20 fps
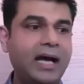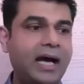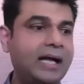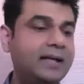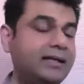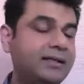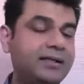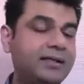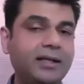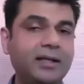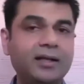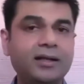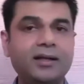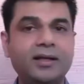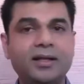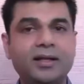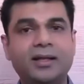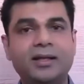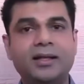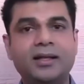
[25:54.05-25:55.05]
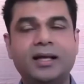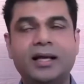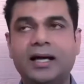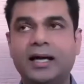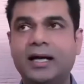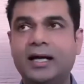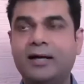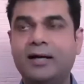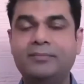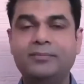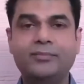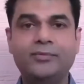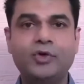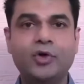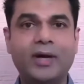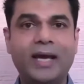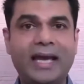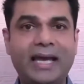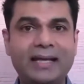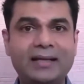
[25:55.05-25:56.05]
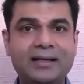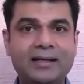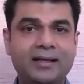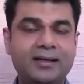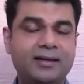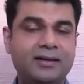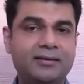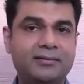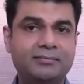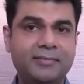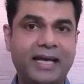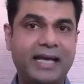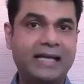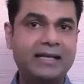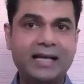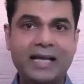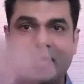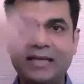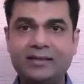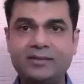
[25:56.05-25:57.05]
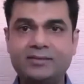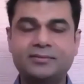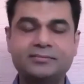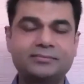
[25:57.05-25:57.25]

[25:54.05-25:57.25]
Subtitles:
until your headlight,